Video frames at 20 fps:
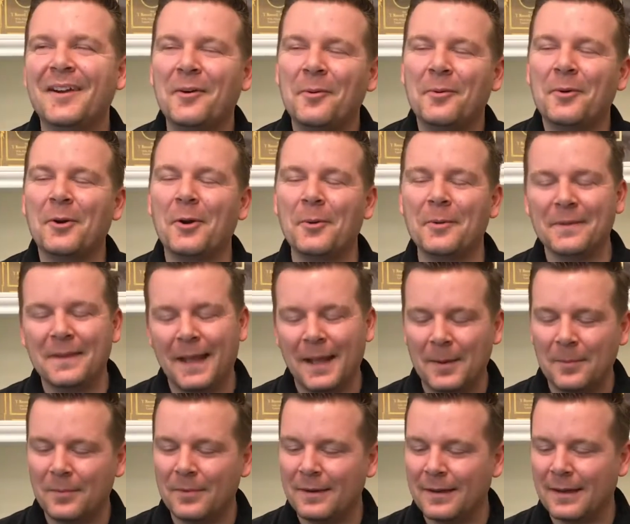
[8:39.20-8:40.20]
will go with
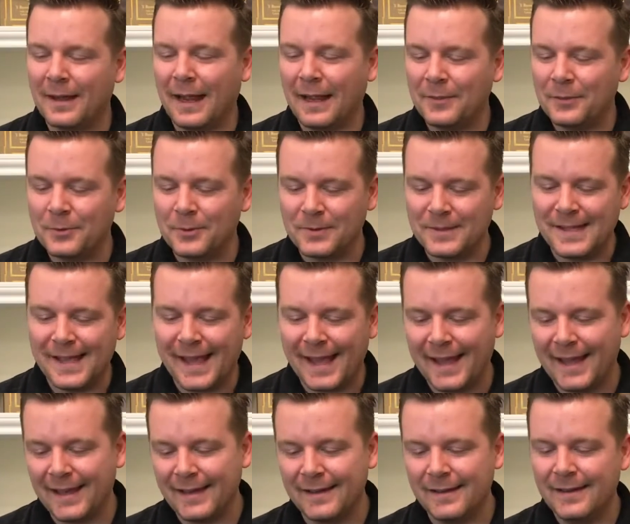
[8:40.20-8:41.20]
9 through
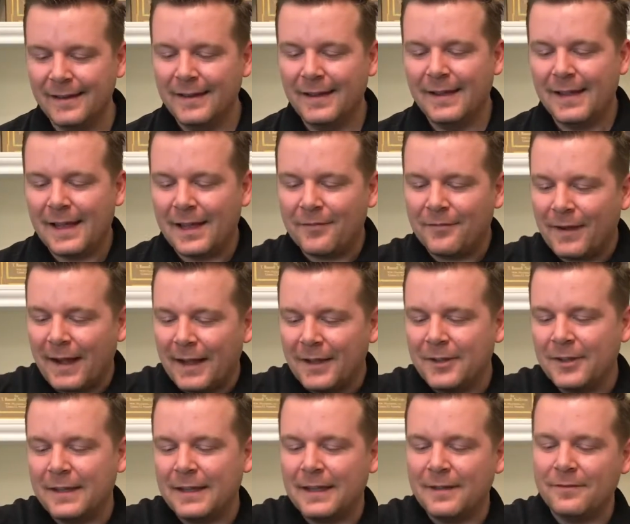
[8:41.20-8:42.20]
10. If I
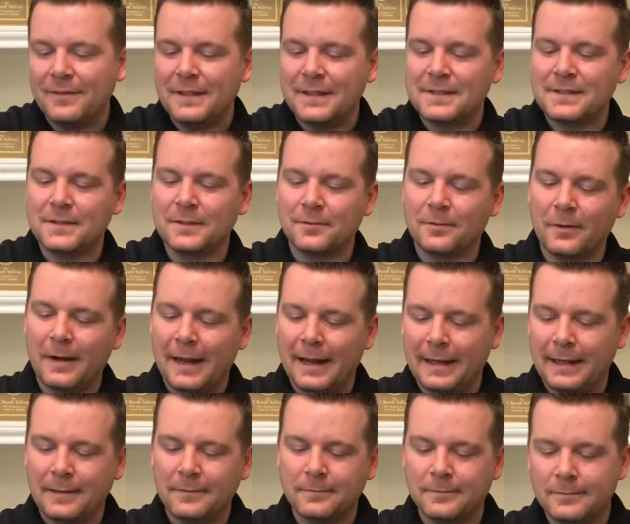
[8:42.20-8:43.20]
could give this a
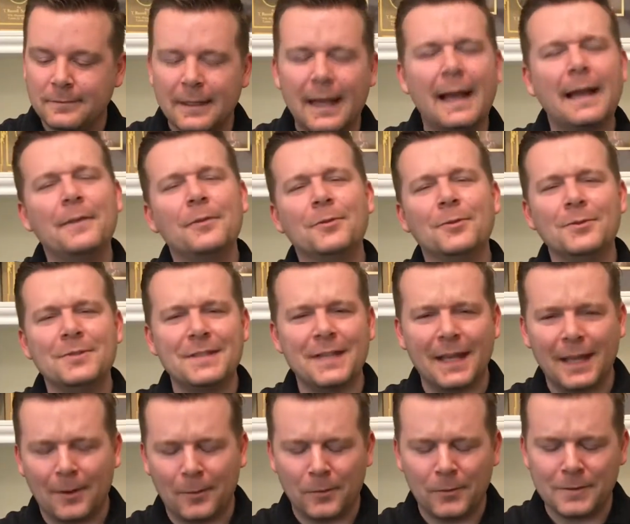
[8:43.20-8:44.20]
rating, 9 through
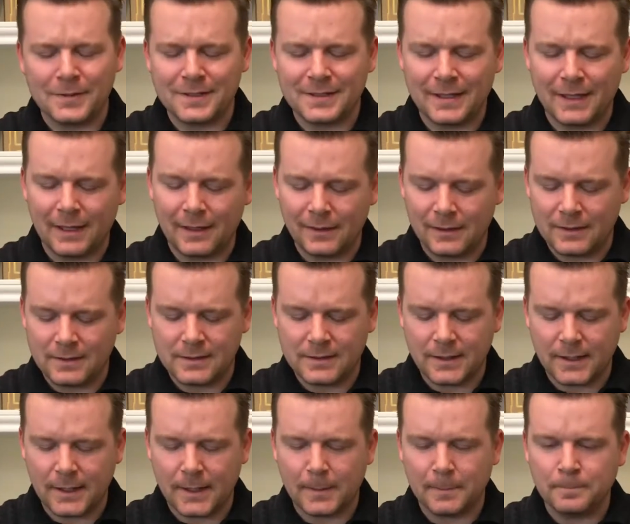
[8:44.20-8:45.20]
10, we'll say this
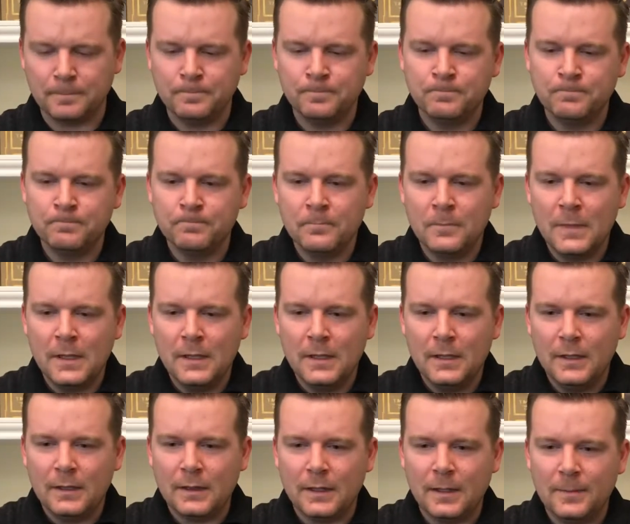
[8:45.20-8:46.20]
time.
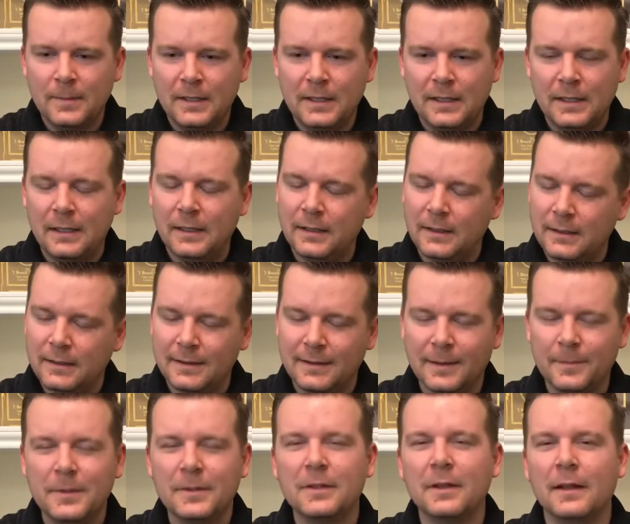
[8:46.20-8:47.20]
Let me
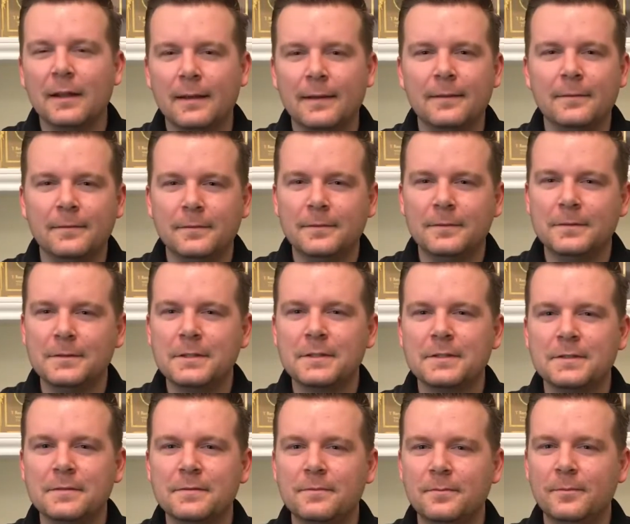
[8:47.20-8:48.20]

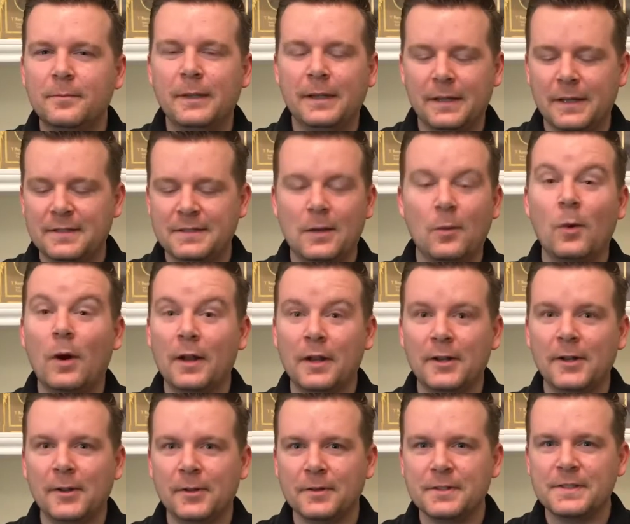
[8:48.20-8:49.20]
just, because I want
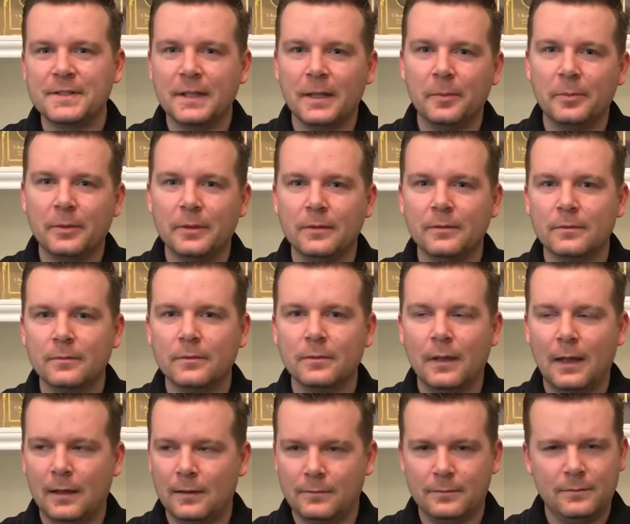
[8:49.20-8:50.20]
another sip and
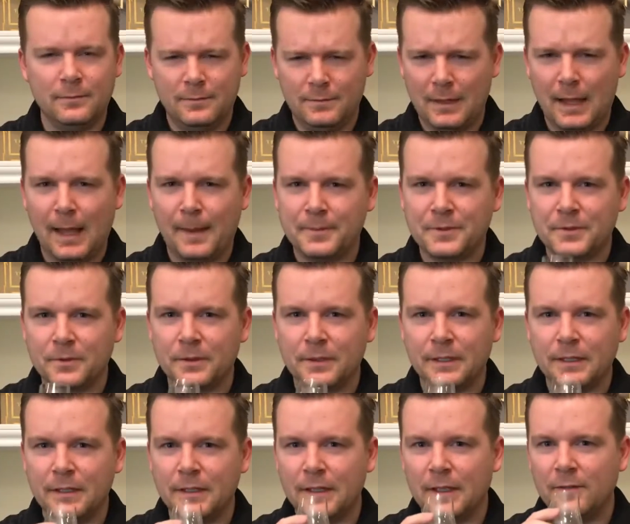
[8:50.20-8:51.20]
I absolutely
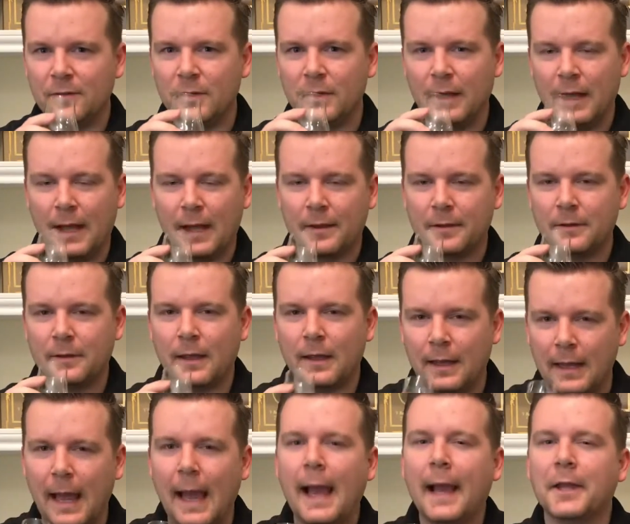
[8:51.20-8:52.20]
need to give you
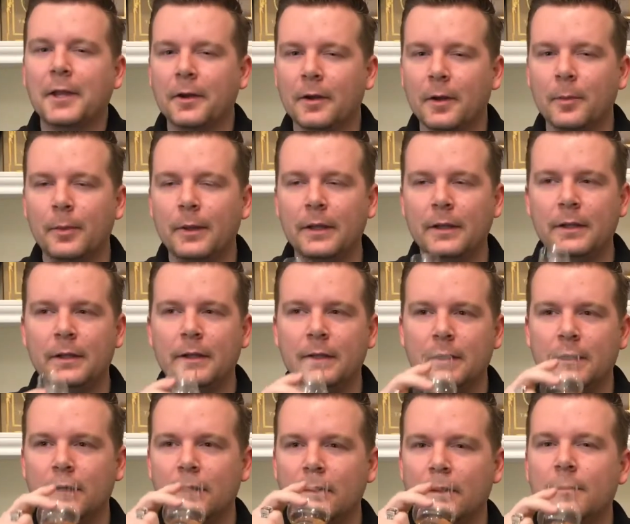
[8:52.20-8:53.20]
an accurate opinion
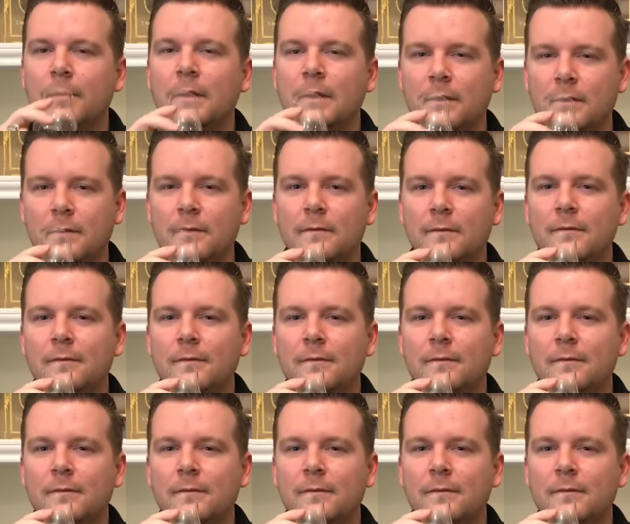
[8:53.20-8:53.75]
here. Let me